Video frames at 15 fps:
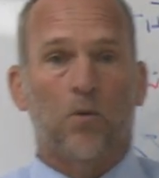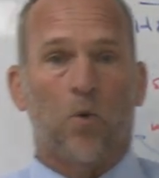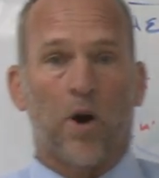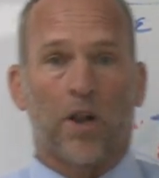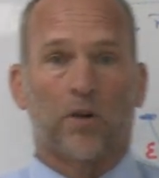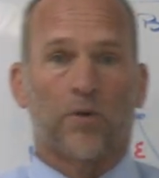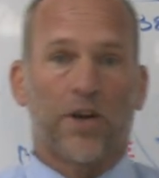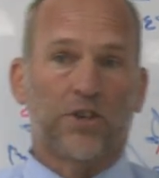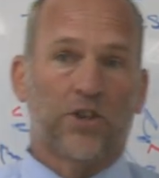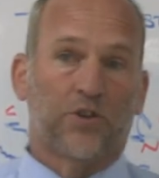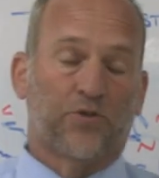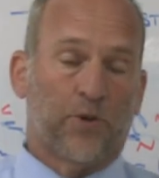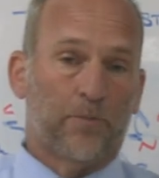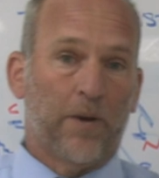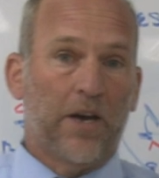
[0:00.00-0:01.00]
One of the
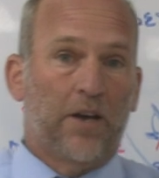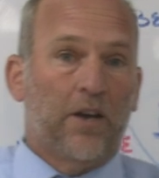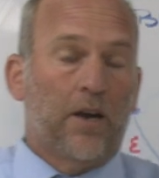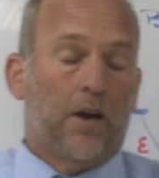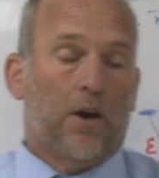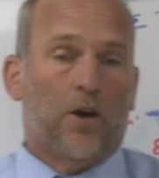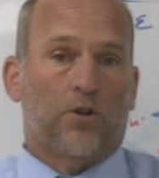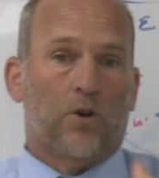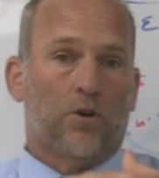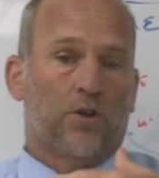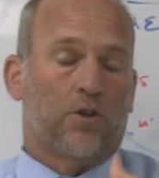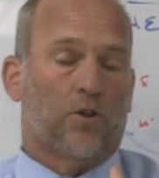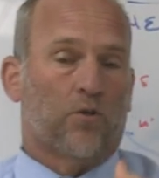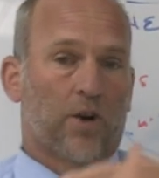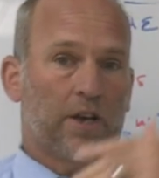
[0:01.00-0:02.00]
reasons for me,
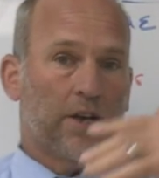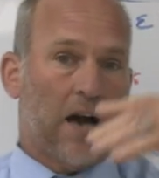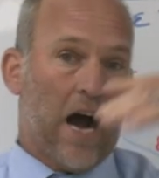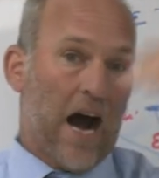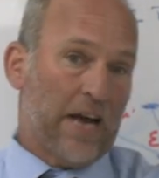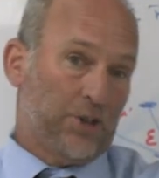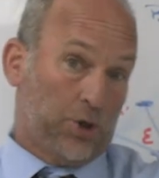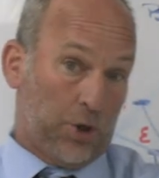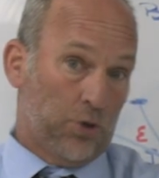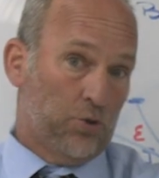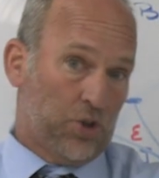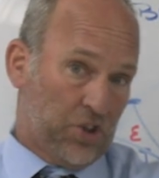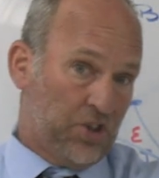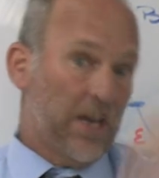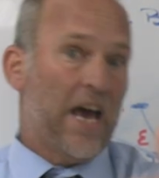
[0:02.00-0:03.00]
I
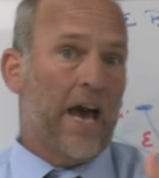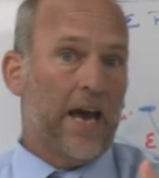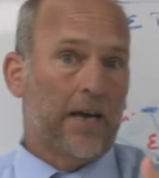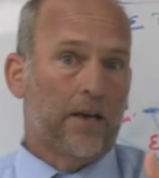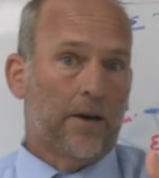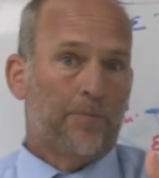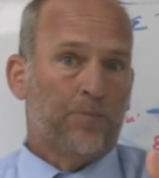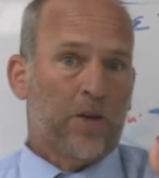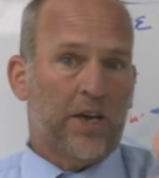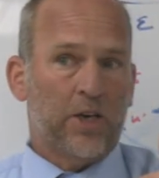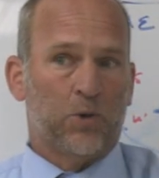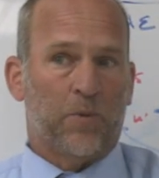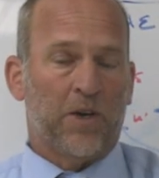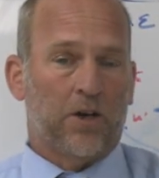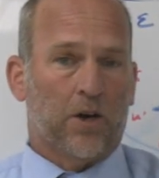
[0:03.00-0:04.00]
choose snag
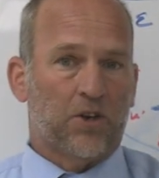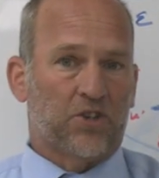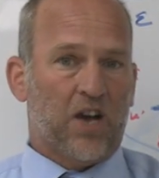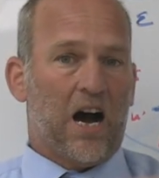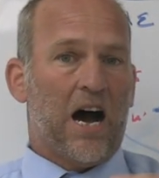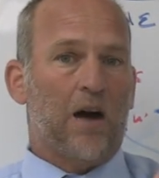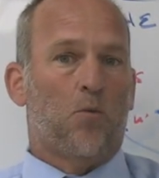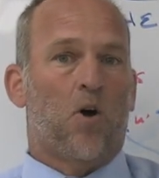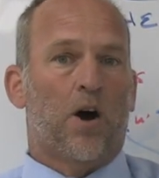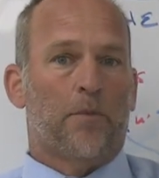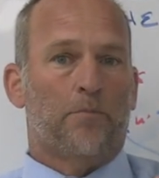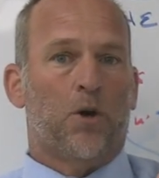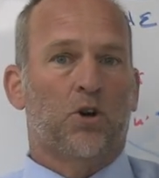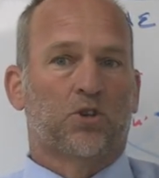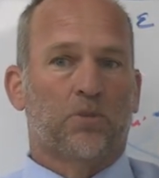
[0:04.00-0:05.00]
is because I
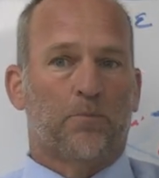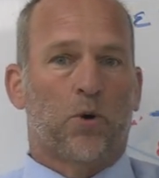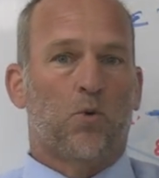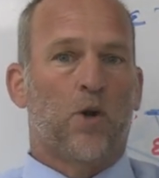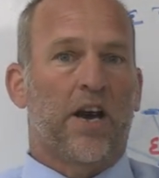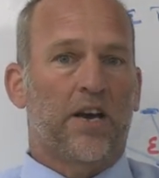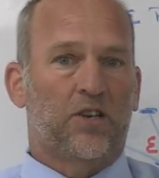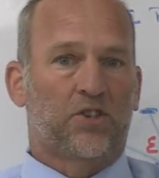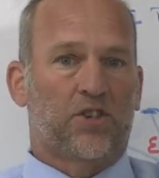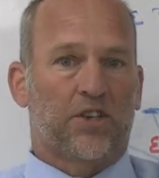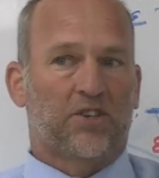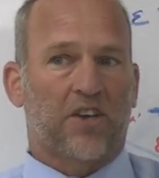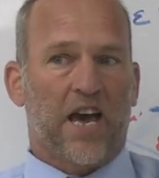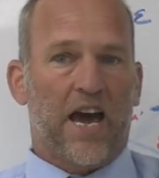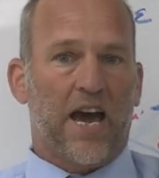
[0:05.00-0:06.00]
want multiple ways
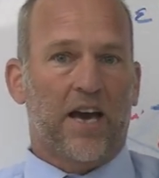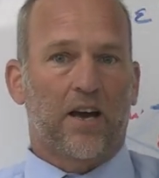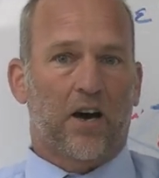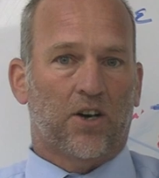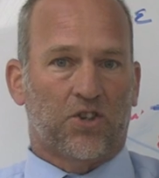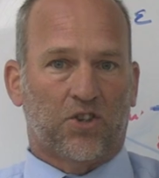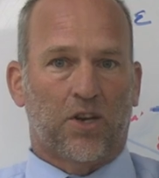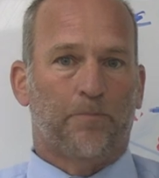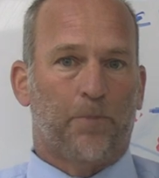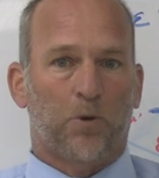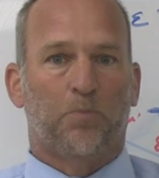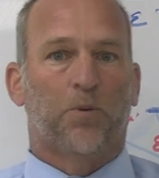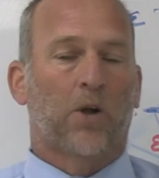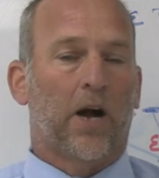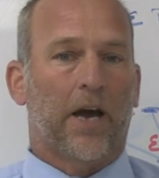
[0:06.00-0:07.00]
to tag a
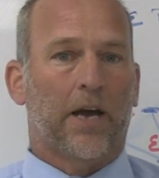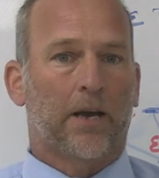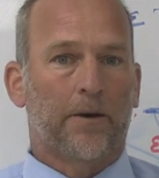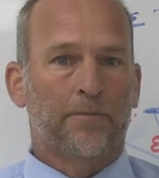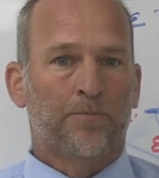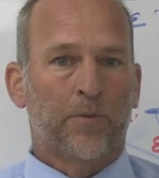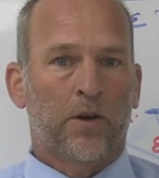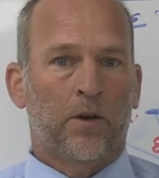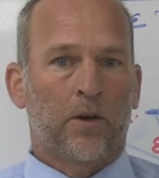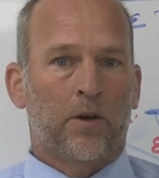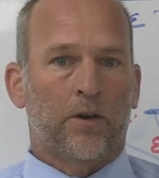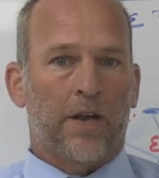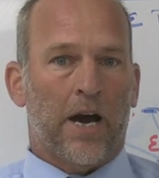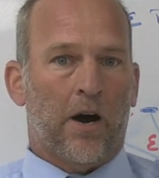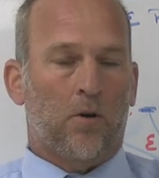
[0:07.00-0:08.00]
simple play.
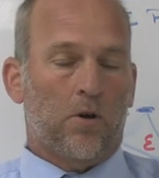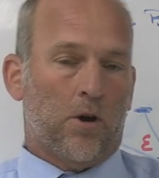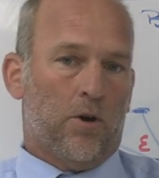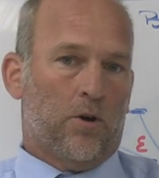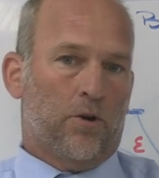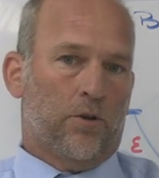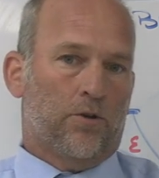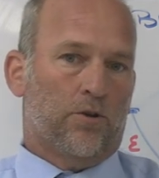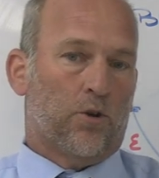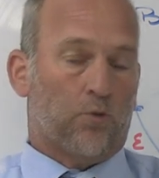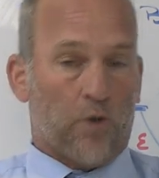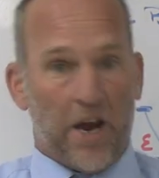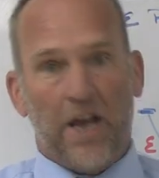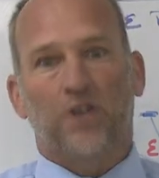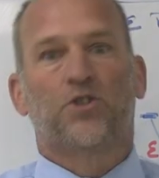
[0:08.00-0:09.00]
Now, the
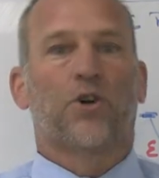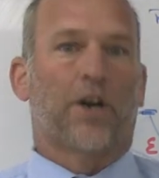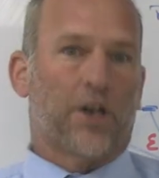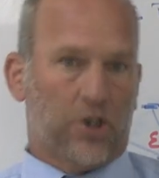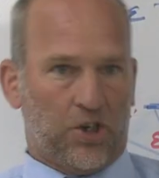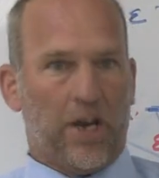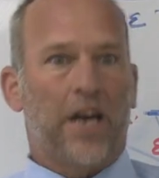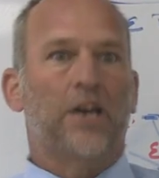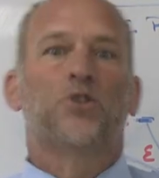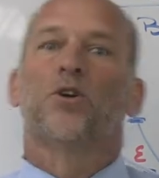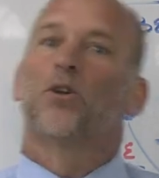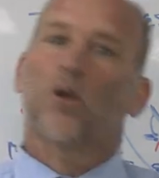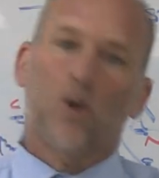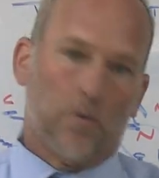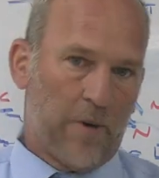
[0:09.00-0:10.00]
reads are going to change
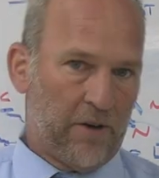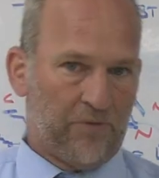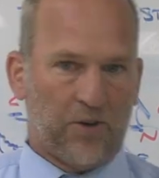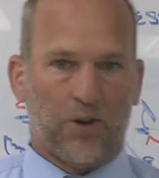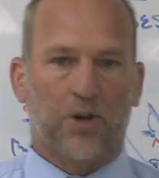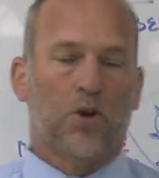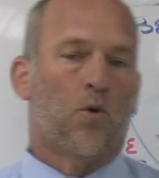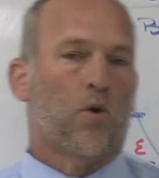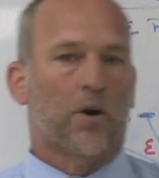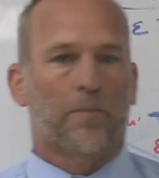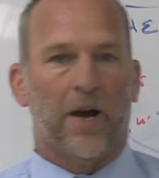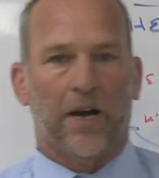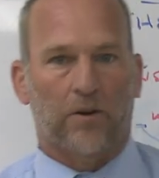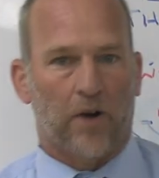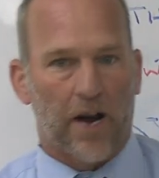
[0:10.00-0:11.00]
a little bit for the
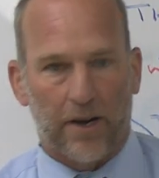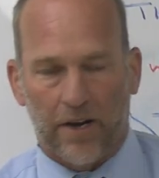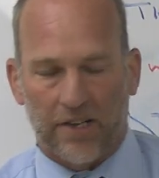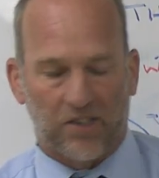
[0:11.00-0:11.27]
quarterback, right?